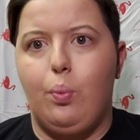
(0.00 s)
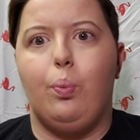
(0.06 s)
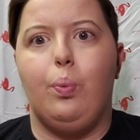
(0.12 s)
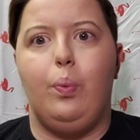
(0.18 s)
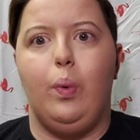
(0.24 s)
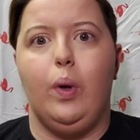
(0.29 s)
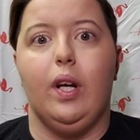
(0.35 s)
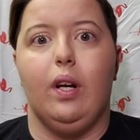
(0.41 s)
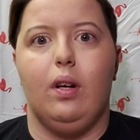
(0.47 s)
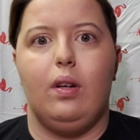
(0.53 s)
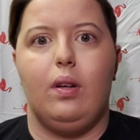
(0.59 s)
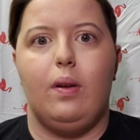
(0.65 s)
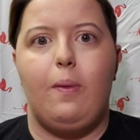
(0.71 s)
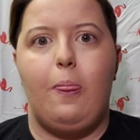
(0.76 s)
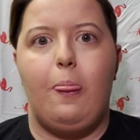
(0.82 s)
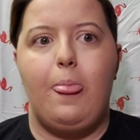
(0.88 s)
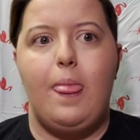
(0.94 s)
weird.
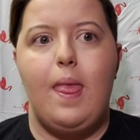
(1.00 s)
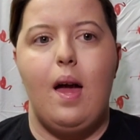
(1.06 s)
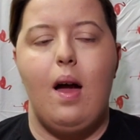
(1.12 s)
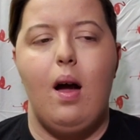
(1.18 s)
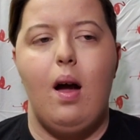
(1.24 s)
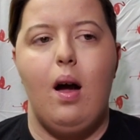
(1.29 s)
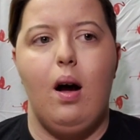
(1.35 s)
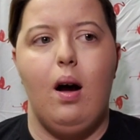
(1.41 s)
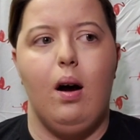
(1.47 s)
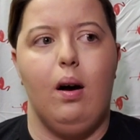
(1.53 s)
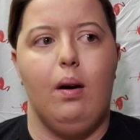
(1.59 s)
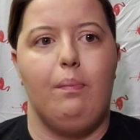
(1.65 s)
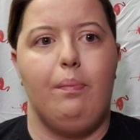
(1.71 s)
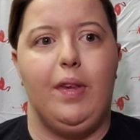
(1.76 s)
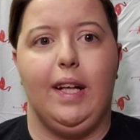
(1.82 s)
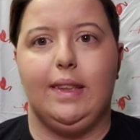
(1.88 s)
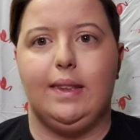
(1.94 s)

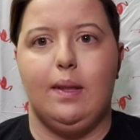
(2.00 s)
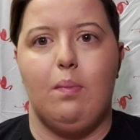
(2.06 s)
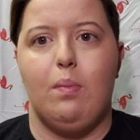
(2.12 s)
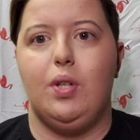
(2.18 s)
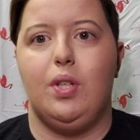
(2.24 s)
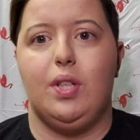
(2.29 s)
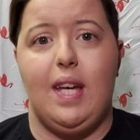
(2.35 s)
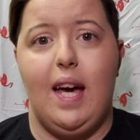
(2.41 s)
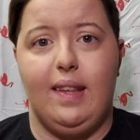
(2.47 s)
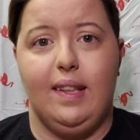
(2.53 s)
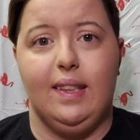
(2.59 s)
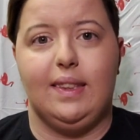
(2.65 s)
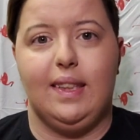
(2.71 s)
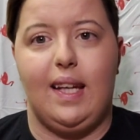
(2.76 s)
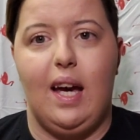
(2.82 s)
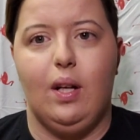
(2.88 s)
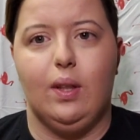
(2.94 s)
That someone just had
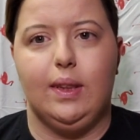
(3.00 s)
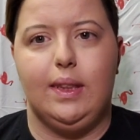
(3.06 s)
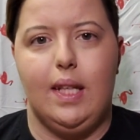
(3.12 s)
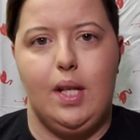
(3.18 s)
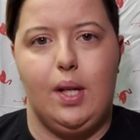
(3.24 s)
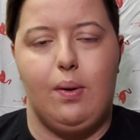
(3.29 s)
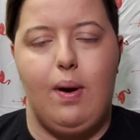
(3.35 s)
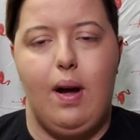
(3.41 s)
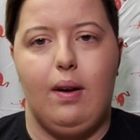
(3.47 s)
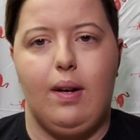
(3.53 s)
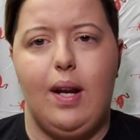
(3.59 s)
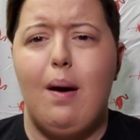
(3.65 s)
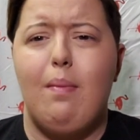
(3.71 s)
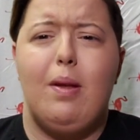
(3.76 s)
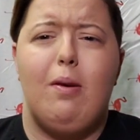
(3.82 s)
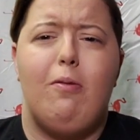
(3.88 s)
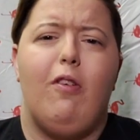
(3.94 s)
this account sitting around.
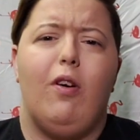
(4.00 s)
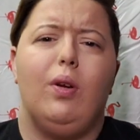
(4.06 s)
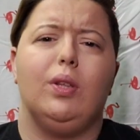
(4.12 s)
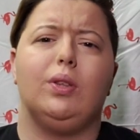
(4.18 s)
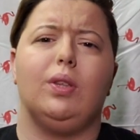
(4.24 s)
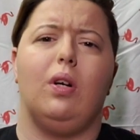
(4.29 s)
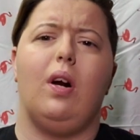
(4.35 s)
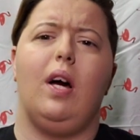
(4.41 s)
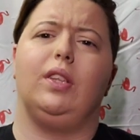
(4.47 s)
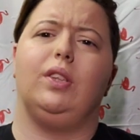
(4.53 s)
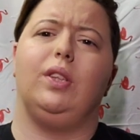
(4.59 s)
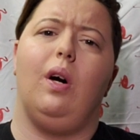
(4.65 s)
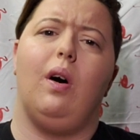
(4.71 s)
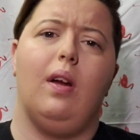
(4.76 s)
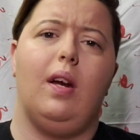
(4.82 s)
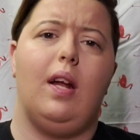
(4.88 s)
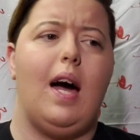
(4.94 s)
How many photos are actually
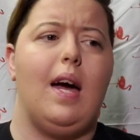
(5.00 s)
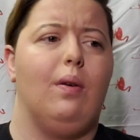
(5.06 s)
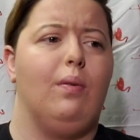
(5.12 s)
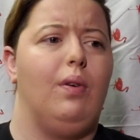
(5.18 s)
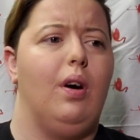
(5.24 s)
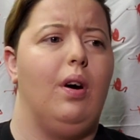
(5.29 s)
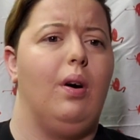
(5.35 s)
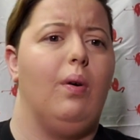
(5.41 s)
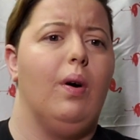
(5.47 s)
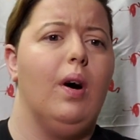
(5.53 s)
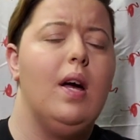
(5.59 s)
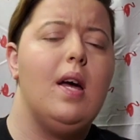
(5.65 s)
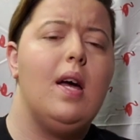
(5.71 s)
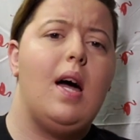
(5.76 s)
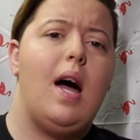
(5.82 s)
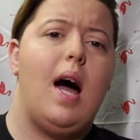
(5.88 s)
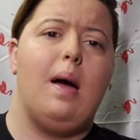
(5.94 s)
on it, I don't know.
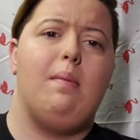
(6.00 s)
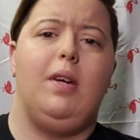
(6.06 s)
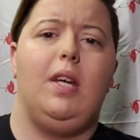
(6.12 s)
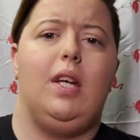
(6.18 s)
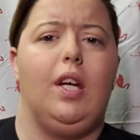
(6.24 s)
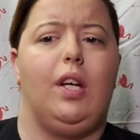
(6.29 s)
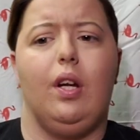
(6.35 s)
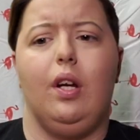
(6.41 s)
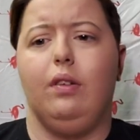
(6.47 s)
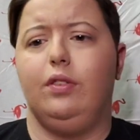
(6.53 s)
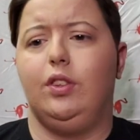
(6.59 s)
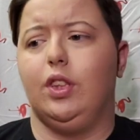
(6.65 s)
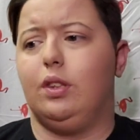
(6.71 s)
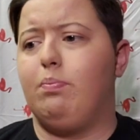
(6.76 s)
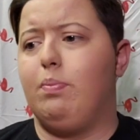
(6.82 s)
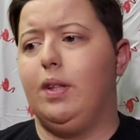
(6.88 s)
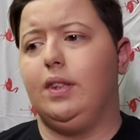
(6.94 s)
I mean, it could have
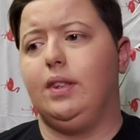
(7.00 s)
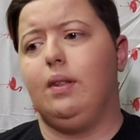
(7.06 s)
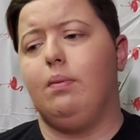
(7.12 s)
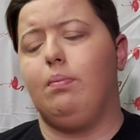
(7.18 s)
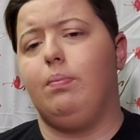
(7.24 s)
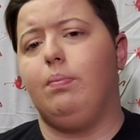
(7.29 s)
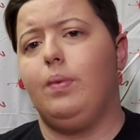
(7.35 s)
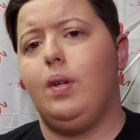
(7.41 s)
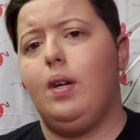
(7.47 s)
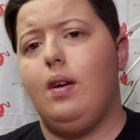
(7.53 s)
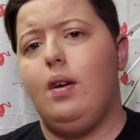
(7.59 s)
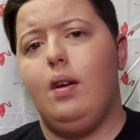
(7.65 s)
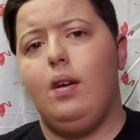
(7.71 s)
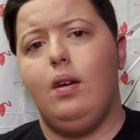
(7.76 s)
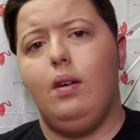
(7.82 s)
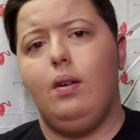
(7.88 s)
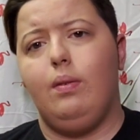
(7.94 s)
just been some,
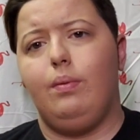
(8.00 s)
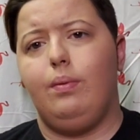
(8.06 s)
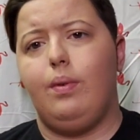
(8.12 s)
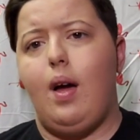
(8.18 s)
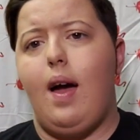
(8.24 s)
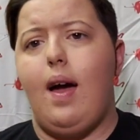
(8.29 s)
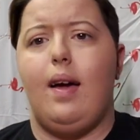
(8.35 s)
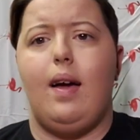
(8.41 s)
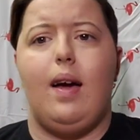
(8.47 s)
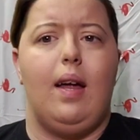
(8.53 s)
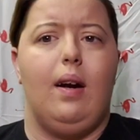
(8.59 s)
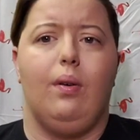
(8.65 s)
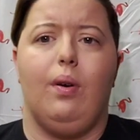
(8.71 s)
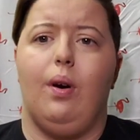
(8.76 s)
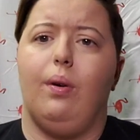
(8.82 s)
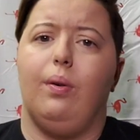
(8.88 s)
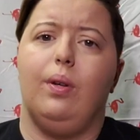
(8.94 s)
I
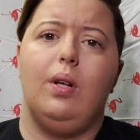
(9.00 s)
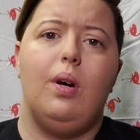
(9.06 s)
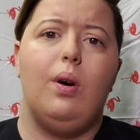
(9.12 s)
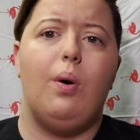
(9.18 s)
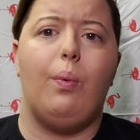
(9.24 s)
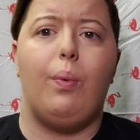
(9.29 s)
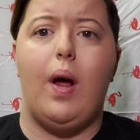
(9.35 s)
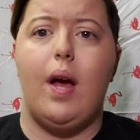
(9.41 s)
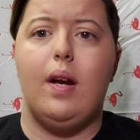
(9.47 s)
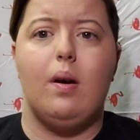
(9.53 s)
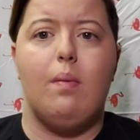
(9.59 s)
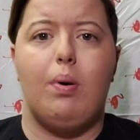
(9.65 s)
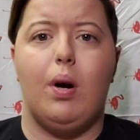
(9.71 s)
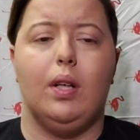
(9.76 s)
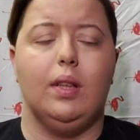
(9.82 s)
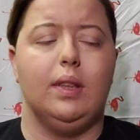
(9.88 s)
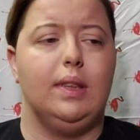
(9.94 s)
don't know, random
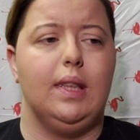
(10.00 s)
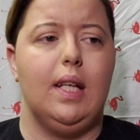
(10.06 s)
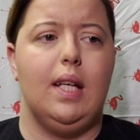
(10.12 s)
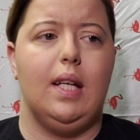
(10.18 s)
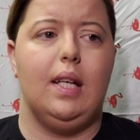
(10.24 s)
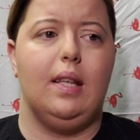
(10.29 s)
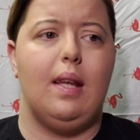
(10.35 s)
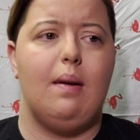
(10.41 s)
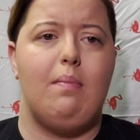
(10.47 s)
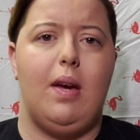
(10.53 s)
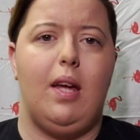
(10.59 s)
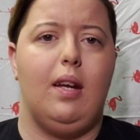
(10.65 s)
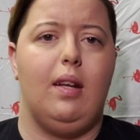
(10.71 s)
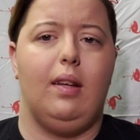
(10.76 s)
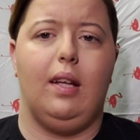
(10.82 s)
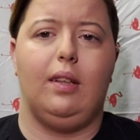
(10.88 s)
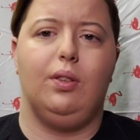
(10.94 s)
person that made
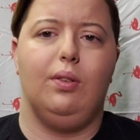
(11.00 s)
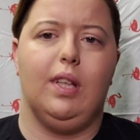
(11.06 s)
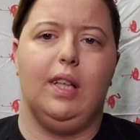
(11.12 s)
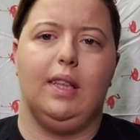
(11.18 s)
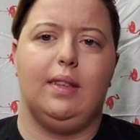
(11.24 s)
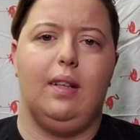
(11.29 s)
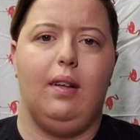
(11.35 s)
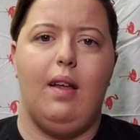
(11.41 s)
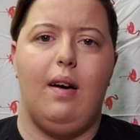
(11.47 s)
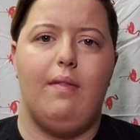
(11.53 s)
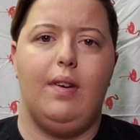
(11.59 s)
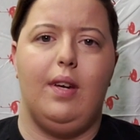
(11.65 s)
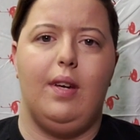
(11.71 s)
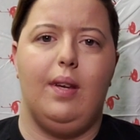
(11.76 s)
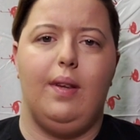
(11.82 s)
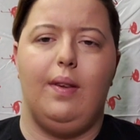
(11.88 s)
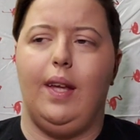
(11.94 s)
it in like 2011
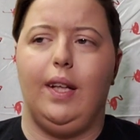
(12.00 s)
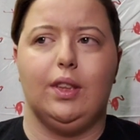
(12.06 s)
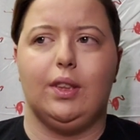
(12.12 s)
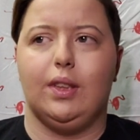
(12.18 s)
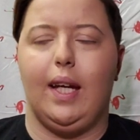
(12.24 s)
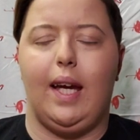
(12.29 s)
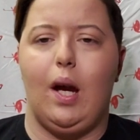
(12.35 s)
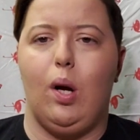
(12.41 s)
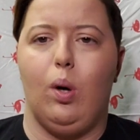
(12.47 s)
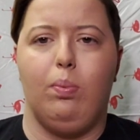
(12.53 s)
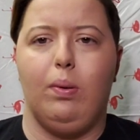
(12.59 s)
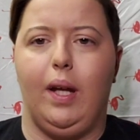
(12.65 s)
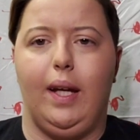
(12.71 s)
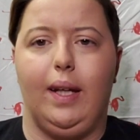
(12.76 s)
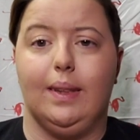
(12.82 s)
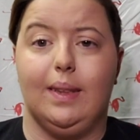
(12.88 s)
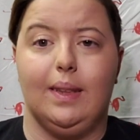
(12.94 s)
and they just like
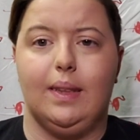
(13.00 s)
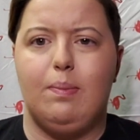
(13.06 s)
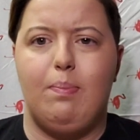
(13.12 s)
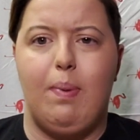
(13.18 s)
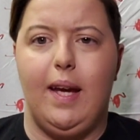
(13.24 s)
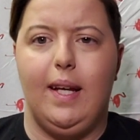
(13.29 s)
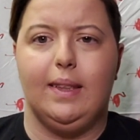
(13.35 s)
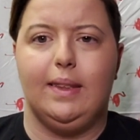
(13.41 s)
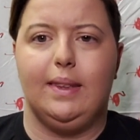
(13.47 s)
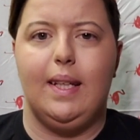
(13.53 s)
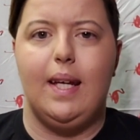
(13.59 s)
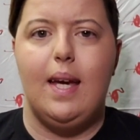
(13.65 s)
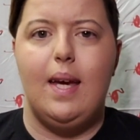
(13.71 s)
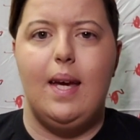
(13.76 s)
airplanes and space,